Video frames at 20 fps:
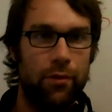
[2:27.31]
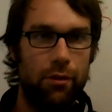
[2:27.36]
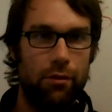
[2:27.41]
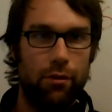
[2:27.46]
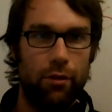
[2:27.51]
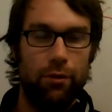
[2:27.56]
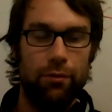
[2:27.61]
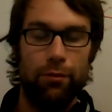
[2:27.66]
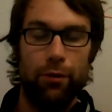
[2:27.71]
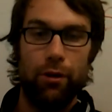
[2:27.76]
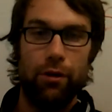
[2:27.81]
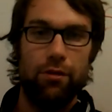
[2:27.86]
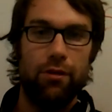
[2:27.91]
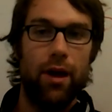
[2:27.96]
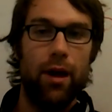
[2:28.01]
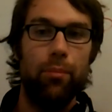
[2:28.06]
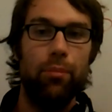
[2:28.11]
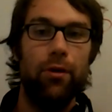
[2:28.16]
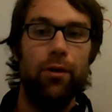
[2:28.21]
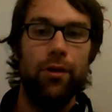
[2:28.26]
So, for
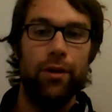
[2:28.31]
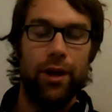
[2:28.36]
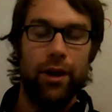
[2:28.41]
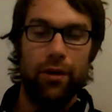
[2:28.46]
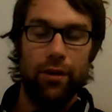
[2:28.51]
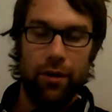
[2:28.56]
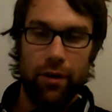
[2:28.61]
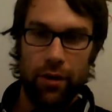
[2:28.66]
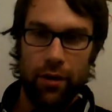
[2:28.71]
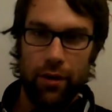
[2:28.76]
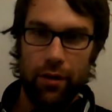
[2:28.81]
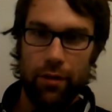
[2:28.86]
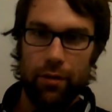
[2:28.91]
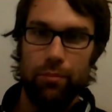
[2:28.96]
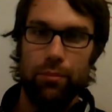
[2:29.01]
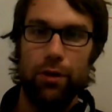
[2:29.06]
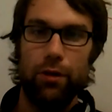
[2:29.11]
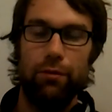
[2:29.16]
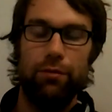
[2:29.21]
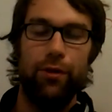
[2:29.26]
example, here in
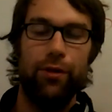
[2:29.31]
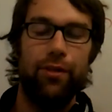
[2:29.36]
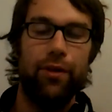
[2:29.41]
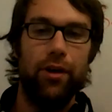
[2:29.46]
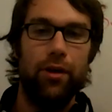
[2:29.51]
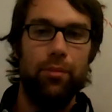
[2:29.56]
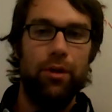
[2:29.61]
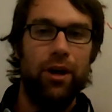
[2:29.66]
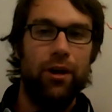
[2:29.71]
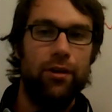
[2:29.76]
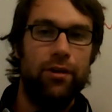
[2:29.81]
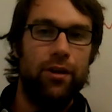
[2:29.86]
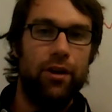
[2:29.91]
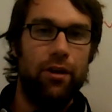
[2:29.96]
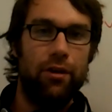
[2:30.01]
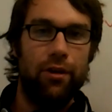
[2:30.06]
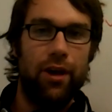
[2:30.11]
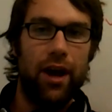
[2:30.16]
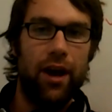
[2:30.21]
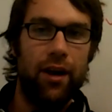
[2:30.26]
beautiful Thunder Bay,
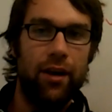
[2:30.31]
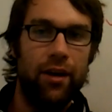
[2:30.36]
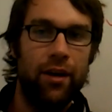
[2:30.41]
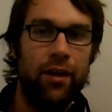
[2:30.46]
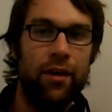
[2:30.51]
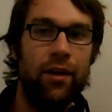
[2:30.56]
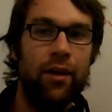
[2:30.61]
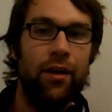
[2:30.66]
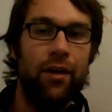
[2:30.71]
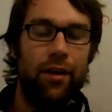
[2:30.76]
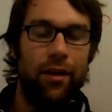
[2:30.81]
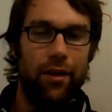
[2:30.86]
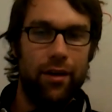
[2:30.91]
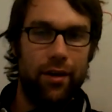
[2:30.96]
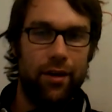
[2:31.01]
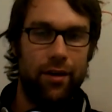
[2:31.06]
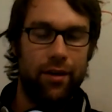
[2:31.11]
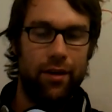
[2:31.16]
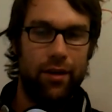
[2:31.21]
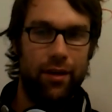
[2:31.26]
Ontario, Canada,
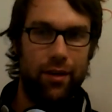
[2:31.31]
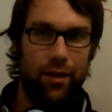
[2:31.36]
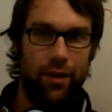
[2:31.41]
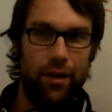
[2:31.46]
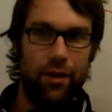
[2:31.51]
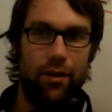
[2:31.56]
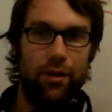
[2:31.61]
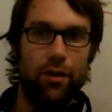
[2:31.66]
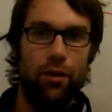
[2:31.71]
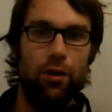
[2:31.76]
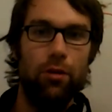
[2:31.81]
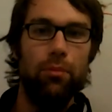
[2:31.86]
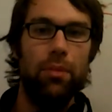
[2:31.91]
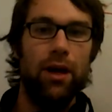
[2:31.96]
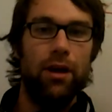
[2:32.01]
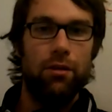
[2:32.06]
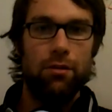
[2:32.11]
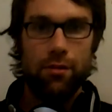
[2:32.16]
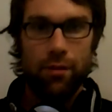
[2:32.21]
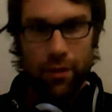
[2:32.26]
uh, here in home
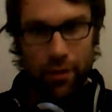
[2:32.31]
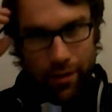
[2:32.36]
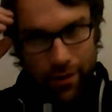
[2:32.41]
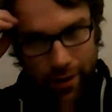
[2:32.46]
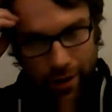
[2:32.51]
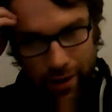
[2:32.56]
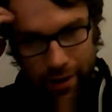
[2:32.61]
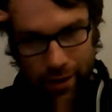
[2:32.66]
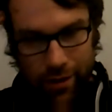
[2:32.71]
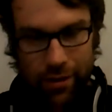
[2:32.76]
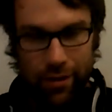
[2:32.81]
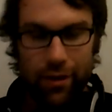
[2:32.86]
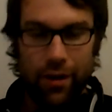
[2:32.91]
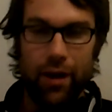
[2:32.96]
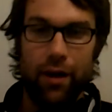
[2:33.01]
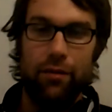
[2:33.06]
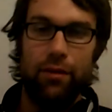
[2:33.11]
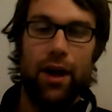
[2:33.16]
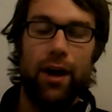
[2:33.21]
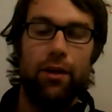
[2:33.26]
base, uh, the
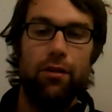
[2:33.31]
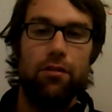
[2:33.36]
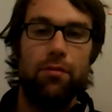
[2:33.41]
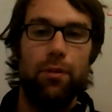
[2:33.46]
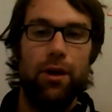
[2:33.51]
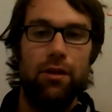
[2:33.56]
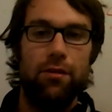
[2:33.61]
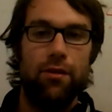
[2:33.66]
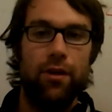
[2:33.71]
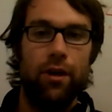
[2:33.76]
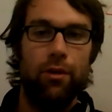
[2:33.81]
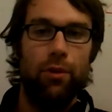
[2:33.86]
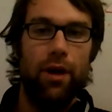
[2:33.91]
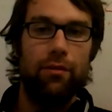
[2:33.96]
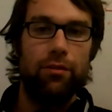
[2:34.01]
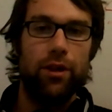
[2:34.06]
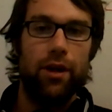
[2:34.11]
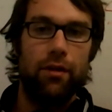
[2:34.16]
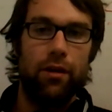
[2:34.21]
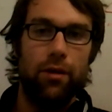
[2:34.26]
kind of hacker space here, we have
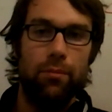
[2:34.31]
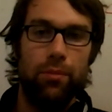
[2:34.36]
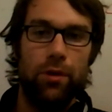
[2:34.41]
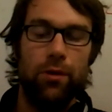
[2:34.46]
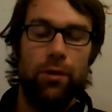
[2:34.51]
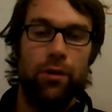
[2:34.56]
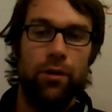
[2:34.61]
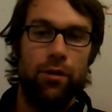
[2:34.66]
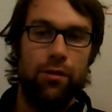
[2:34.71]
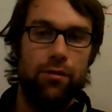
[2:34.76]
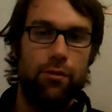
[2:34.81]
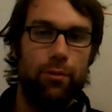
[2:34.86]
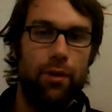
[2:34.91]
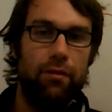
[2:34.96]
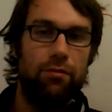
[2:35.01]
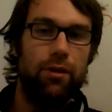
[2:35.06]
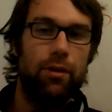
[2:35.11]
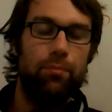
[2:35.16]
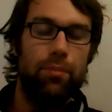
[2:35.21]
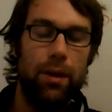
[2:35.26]
a lot of computers. And we
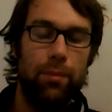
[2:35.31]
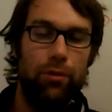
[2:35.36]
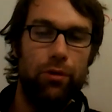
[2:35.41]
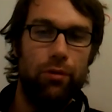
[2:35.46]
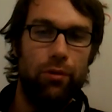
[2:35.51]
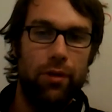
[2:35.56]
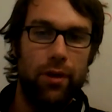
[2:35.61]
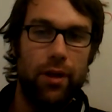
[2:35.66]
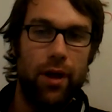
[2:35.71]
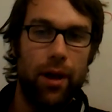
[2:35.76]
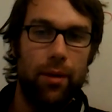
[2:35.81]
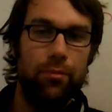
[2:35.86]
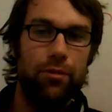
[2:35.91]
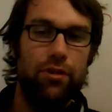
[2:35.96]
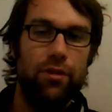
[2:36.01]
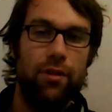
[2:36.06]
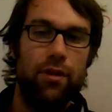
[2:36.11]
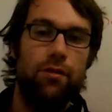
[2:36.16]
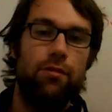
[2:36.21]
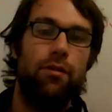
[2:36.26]
have people who will come to
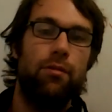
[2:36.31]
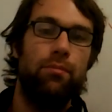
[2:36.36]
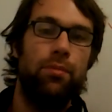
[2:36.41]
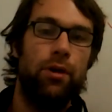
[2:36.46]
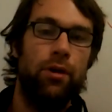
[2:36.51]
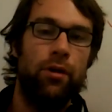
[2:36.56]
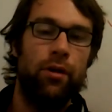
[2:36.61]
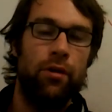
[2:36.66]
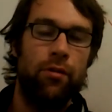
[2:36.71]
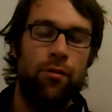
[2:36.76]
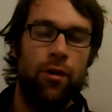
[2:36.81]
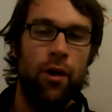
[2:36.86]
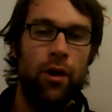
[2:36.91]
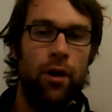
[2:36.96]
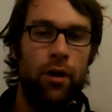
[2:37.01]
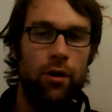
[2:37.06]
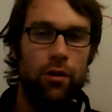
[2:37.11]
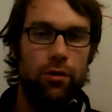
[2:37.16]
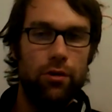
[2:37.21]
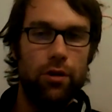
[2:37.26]
these computers
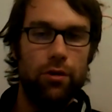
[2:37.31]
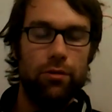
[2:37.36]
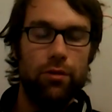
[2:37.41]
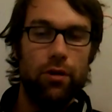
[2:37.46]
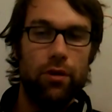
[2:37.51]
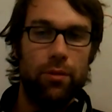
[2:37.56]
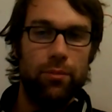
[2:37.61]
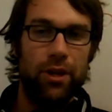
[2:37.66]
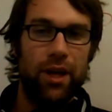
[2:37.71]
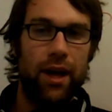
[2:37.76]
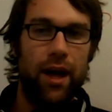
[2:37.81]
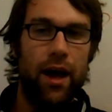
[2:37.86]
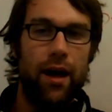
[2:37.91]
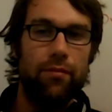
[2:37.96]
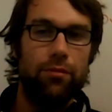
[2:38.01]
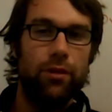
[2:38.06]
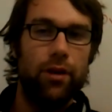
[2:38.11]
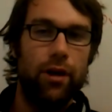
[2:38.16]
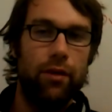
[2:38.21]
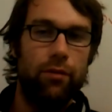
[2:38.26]
who don't normally have
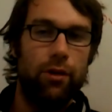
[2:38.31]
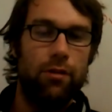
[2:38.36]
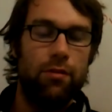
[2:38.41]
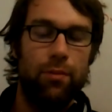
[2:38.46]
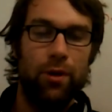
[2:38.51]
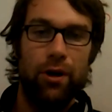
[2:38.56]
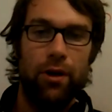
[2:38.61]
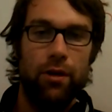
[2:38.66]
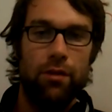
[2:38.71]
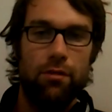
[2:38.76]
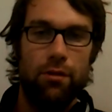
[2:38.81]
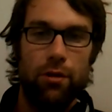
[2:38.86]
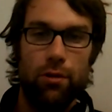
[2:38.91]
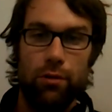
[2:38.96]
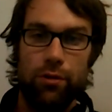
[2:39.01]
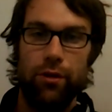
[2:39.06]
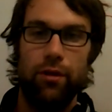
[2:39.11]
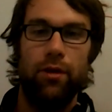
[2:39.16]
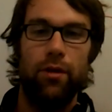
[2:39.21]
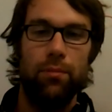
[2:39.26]
a lot of experience
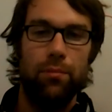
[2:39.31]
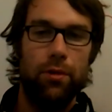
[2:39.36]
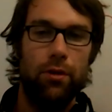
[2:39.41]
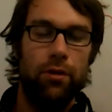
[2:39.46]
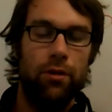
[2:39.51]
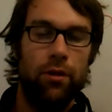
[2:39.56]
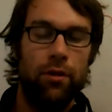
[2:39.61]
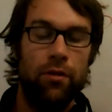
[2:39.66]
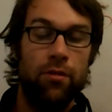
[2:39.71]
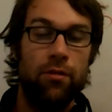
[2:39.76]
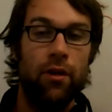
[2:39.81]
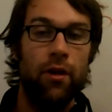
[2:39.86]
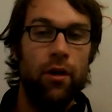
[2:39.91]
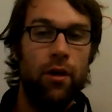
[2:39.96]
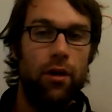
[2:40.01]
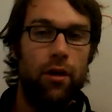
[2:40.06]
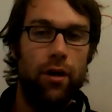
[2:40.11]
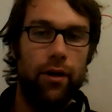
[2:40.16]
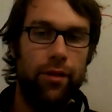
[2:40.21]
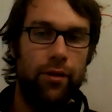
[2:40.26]
using computers
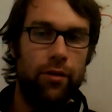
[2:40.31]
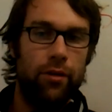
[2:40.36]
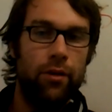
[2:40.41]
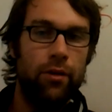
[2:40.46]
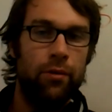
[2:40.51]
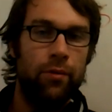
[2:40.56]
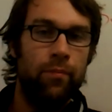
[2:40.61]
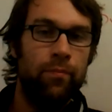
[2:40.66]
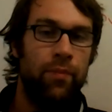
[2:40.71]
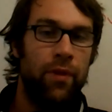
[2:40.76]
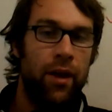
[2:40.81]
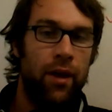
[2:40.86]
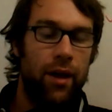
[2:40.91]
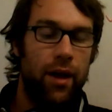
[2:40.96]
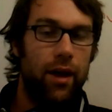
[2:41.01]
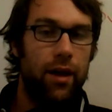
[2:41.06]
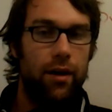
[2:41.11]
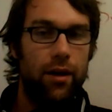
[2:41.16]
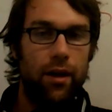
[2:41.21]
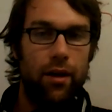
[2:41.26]
on their own.
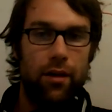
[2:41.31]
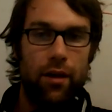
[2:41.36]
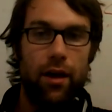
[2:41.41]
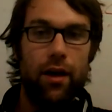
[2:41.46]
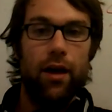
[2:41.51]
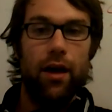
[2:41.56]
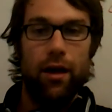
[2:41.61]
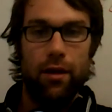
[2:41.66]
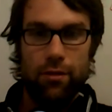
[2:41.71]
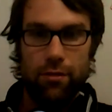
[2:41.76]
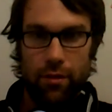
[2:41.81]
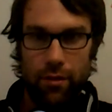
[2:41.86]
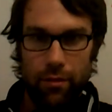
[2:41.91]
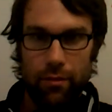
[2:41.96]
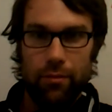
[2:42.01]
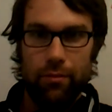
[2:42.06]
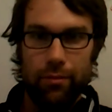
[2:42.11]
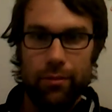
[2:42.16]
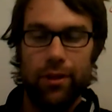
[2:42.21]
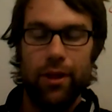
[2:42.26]
And as
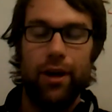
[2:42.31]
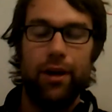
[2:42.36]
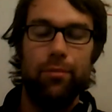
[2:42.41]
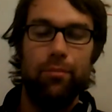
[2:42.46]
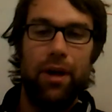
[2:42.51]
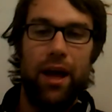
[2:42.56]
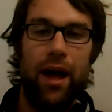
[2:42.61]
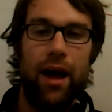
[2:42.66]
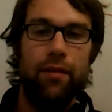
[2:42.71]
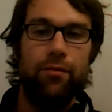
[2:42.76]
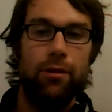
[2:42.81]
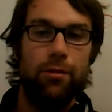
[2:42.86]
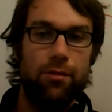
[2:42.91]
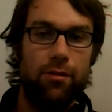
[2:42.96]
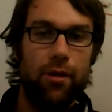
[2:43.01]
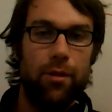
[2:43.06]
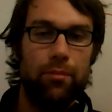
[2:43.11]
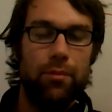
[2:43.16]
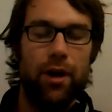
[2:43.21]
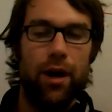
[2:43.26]
luck may have it,
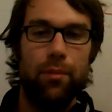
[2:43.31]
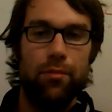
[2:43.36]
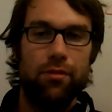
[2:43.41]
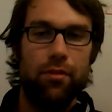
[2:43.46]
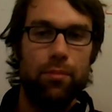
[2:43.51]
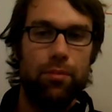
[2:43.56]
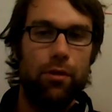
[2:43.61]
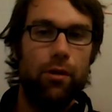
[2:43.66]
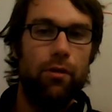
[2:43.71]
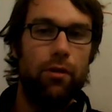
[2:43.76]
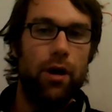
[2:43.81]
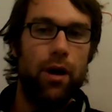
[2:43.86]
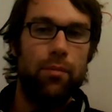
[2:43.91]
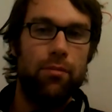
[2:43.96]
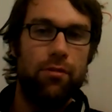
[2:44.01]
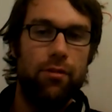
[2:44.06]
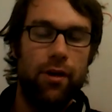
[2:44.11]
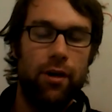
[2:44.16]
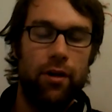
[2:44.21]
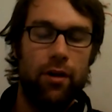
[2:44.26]
sometimes the
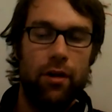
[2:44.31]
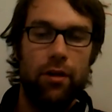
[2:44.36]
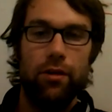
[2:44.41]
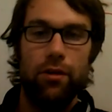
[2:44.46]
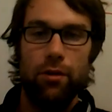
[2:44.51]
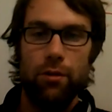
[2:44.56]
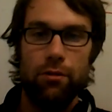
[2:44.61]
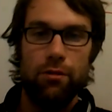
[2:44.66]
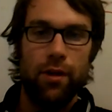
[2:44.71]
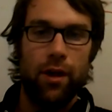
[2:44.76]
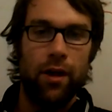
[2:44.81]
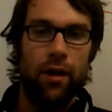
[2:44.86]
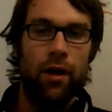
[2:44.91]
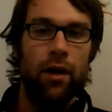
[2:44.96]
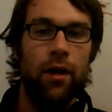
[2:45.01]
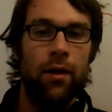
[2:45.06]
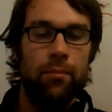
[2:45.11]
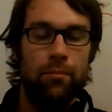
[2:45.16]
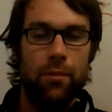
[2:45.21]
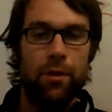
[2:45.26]
programs they're using
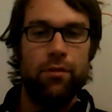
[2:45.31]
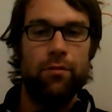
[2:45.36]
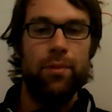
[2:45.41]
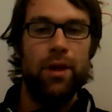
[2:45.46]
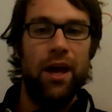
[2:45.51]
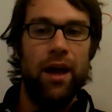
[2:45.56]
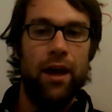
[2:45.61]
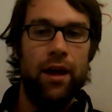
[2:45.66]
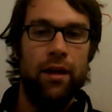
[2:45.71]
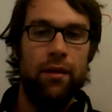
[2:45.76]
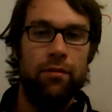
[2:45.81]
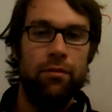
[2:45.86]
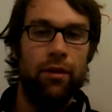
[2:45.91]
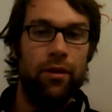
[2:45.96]
misbehave.